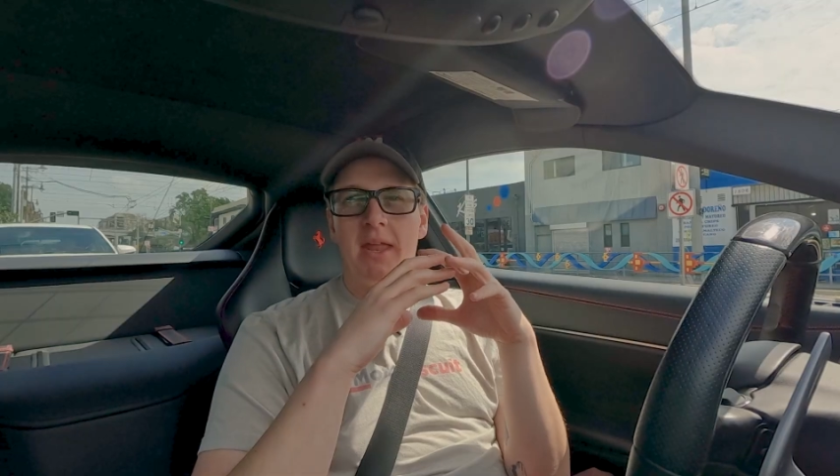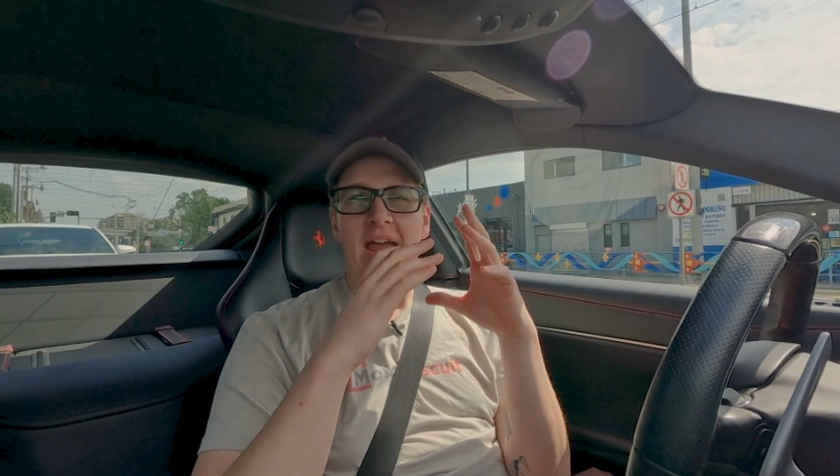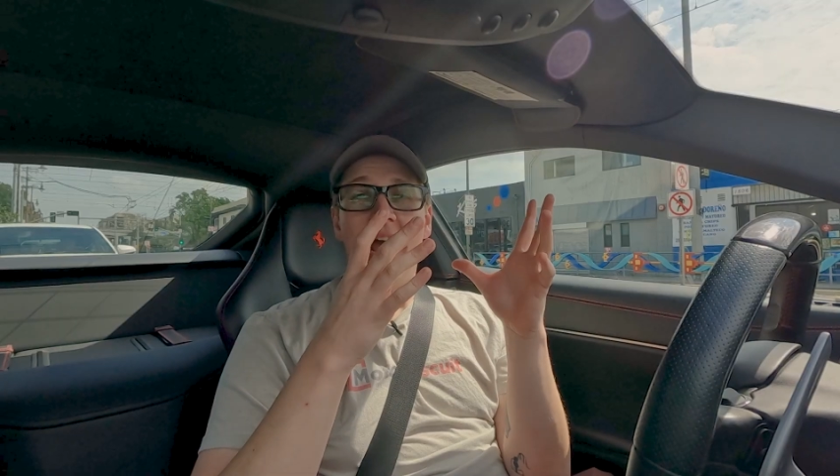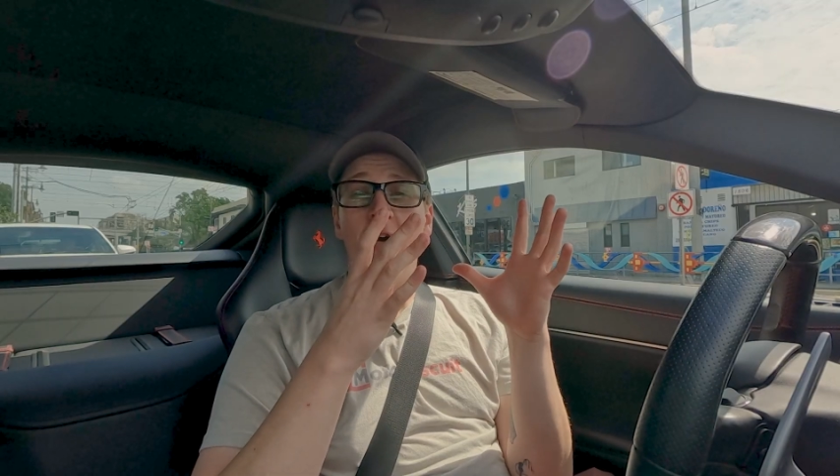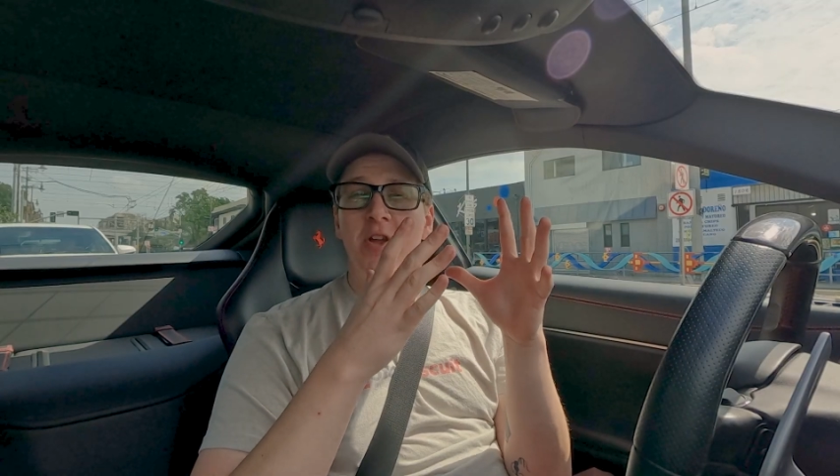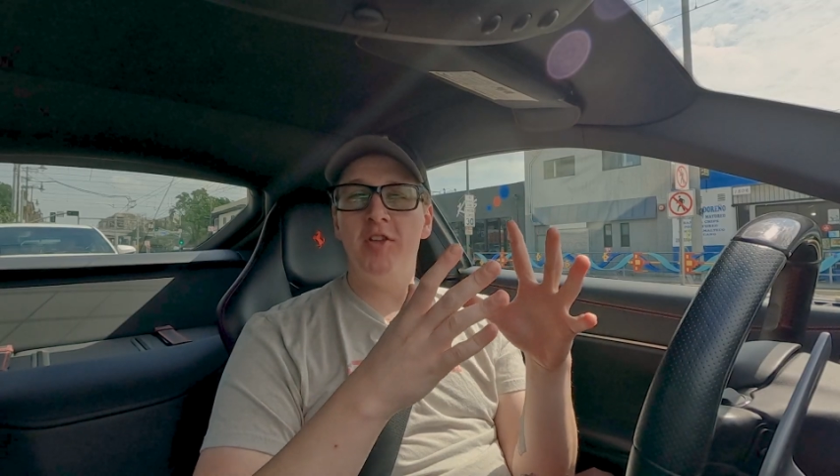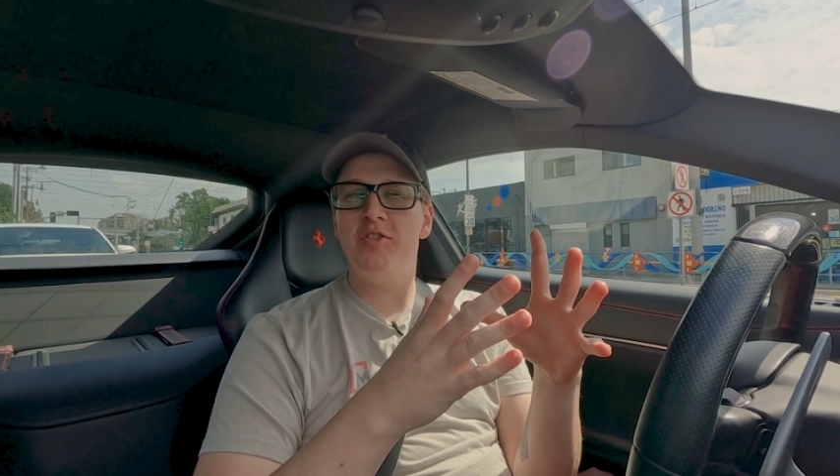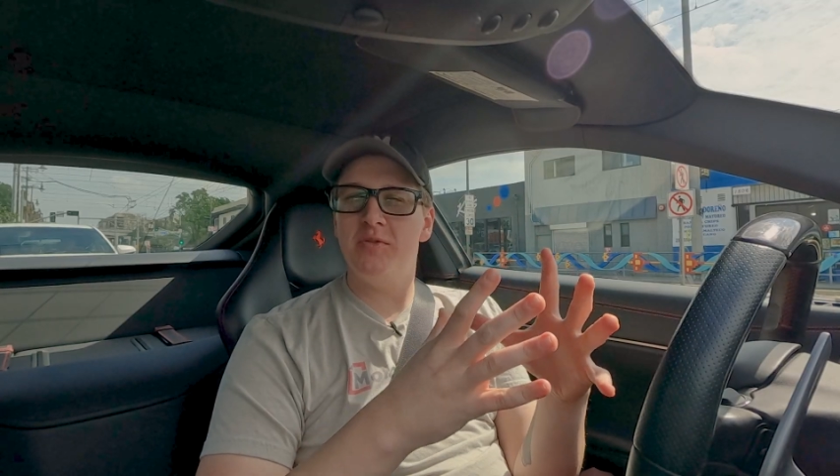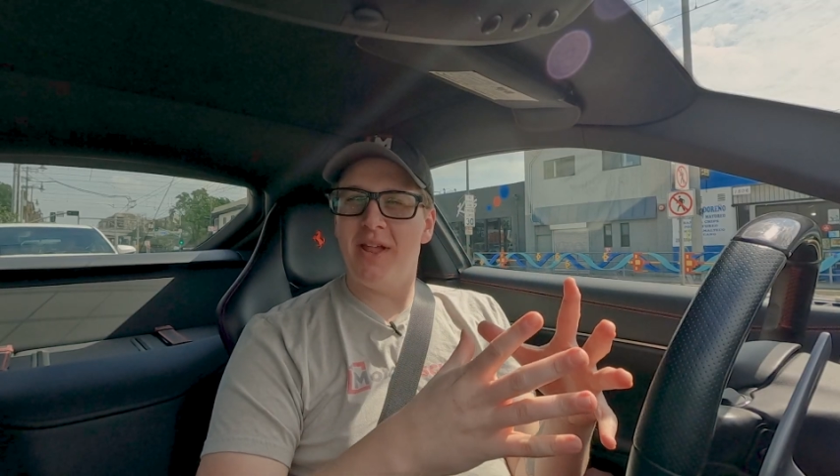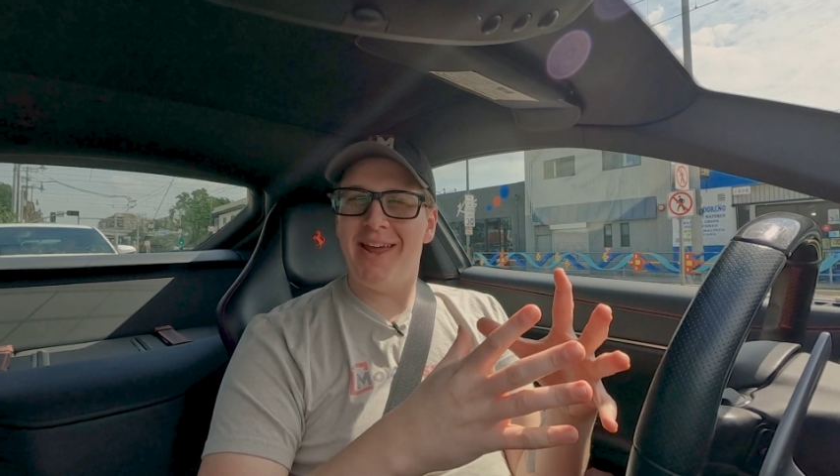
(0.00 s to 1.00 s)
How could
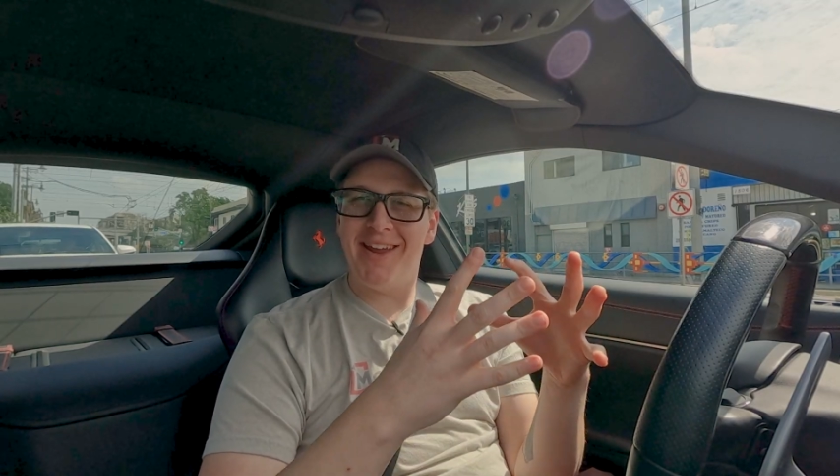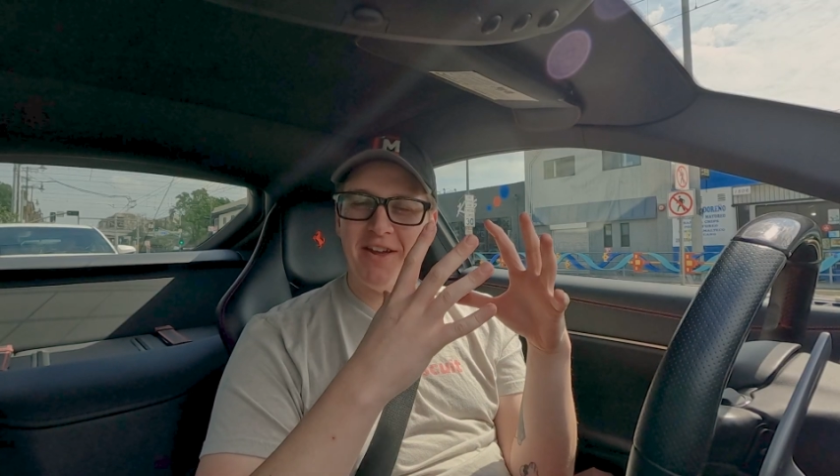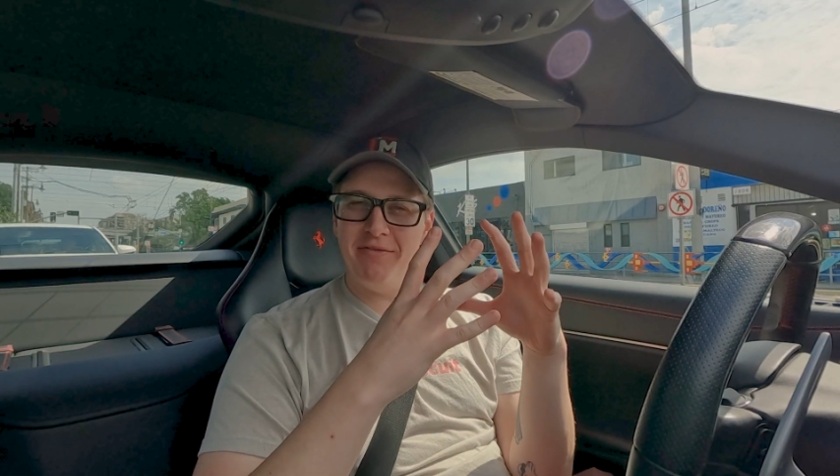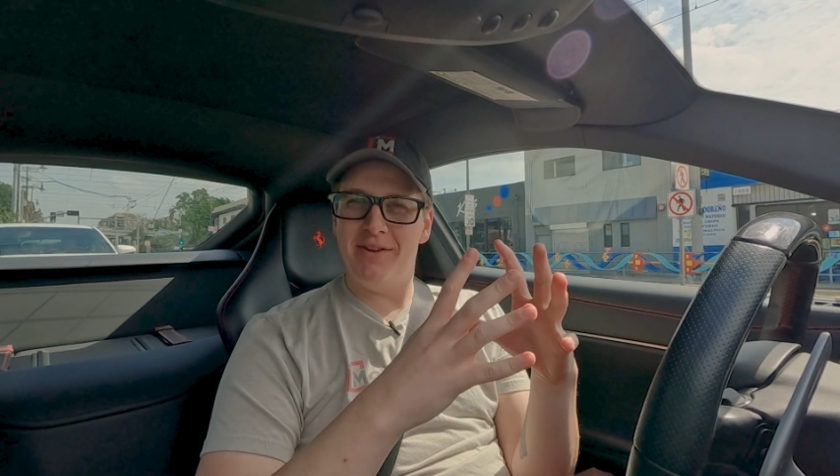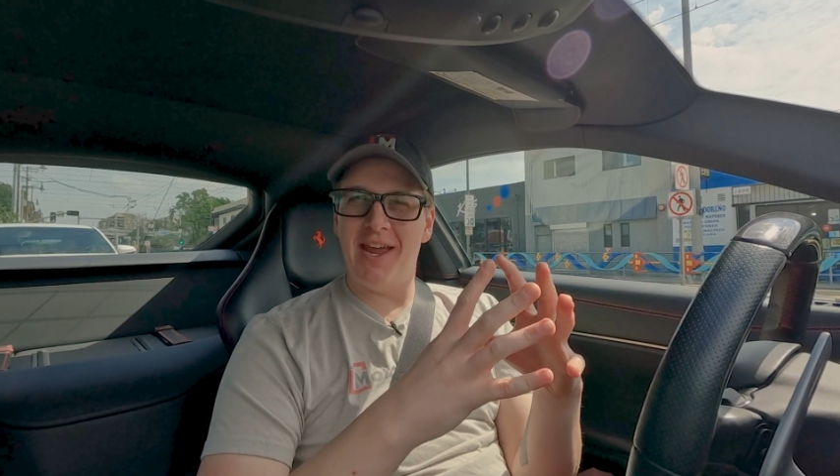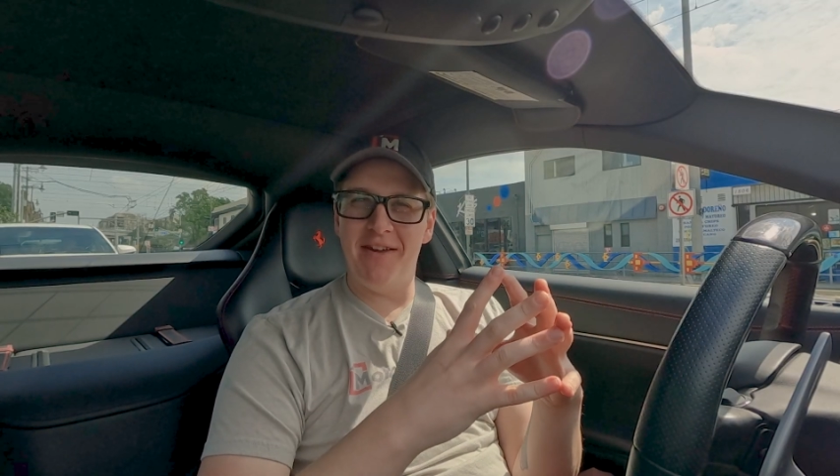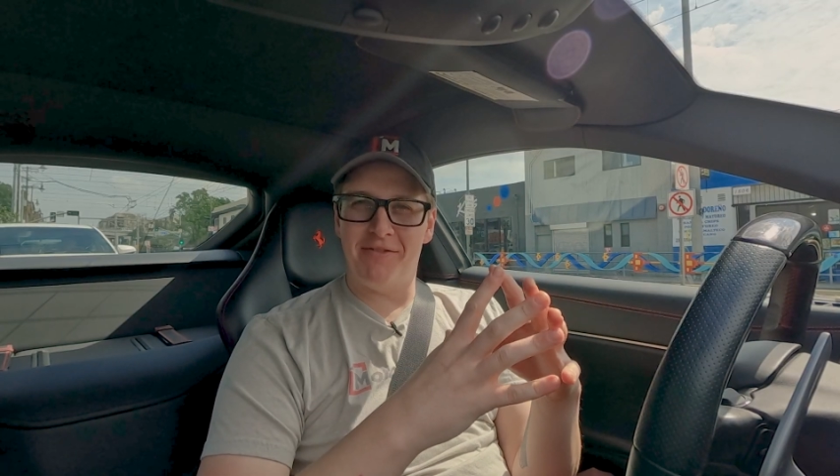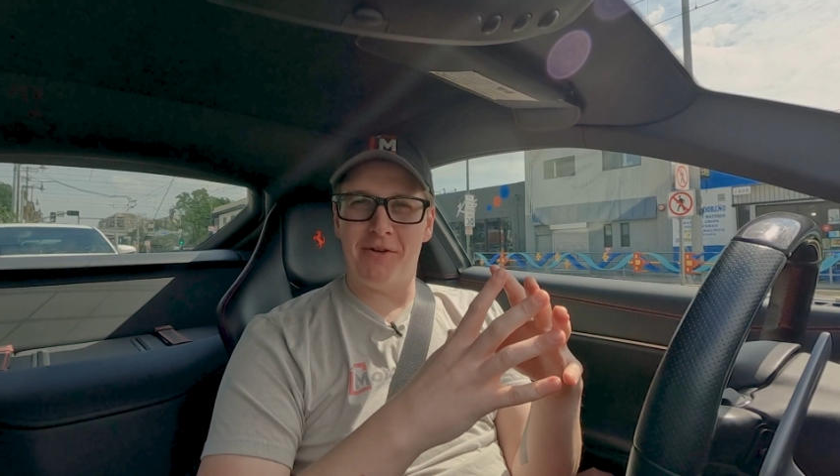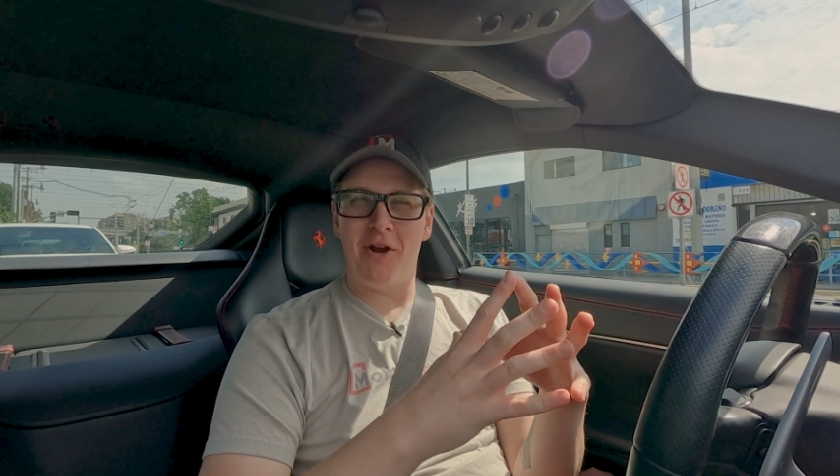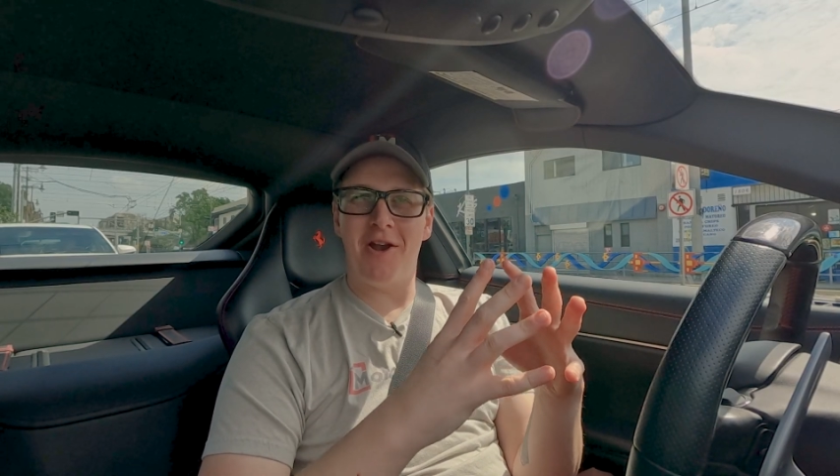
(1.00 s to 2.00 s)
you like a V8
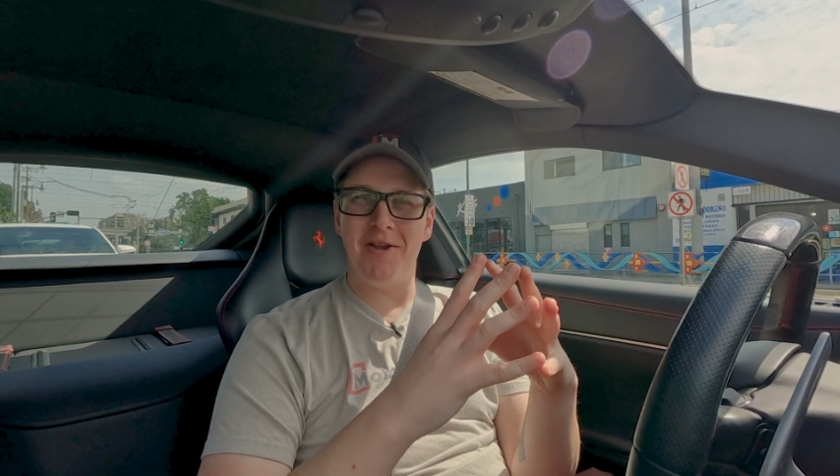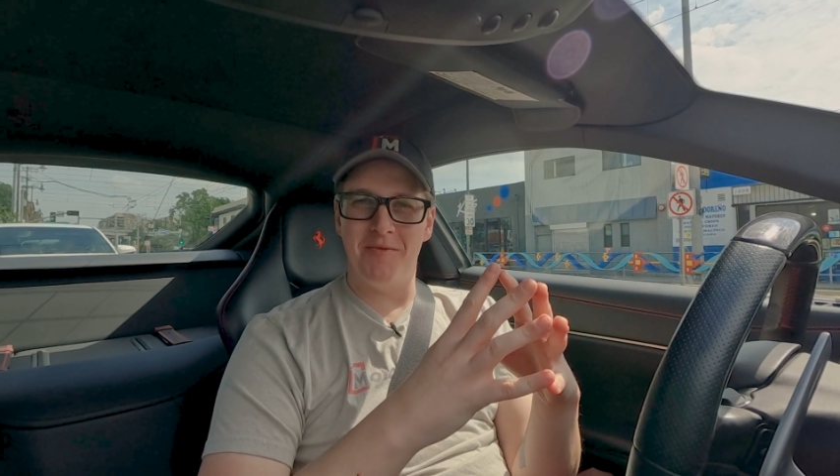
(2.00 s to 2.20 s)
Ferrari